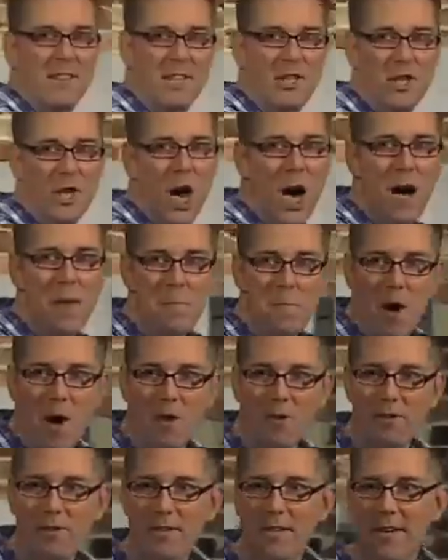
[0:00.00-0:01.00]
the job
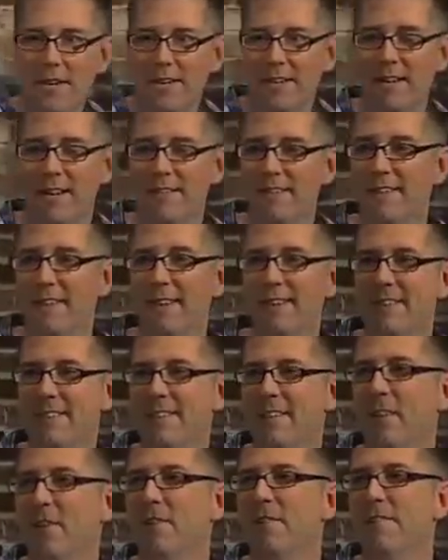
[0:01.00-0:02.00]
model doesn't
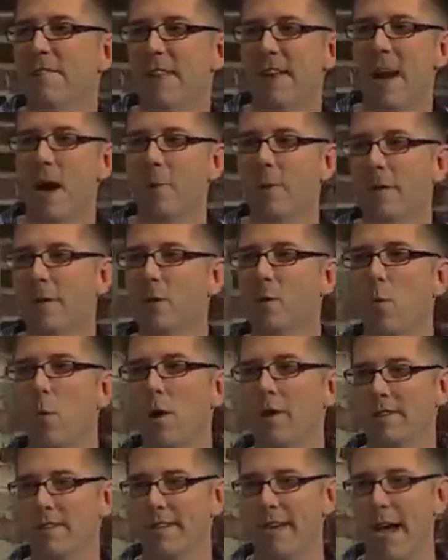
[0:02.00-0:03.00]
necessarily fit how we do
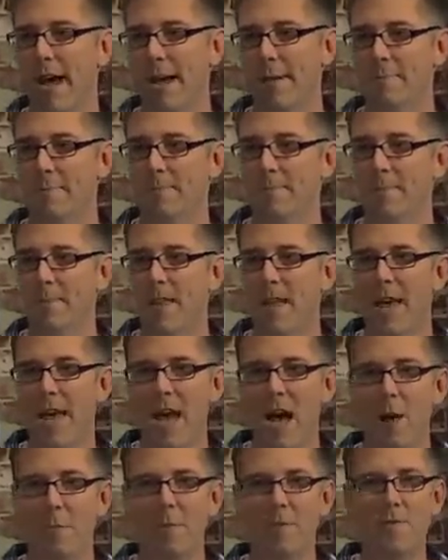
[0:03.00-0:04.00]
work today.
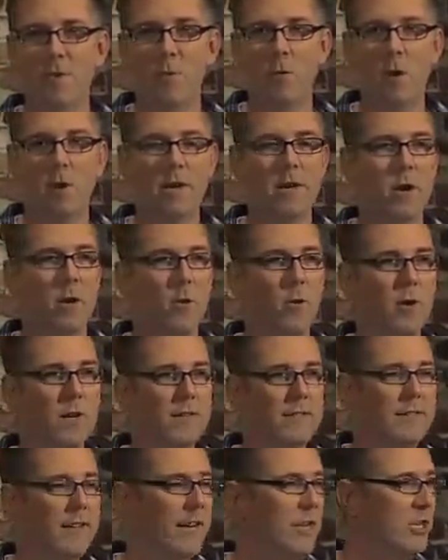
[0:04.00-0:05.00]
How many of you work in an
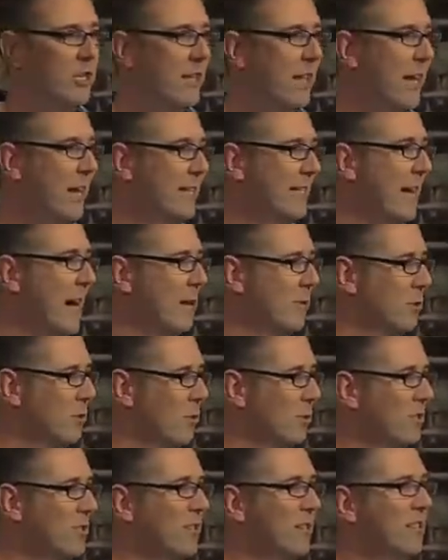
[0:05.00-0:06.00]
organization that has
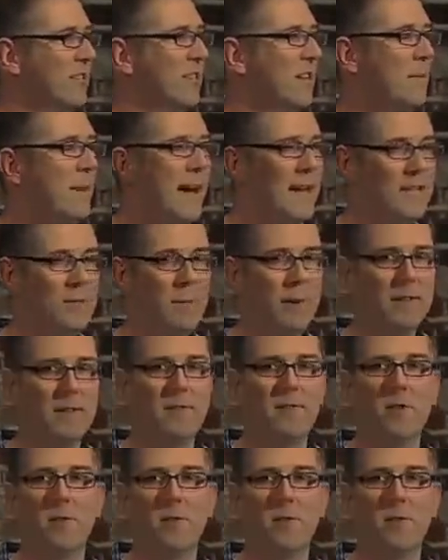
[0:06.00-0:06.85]
outsourced some aspect of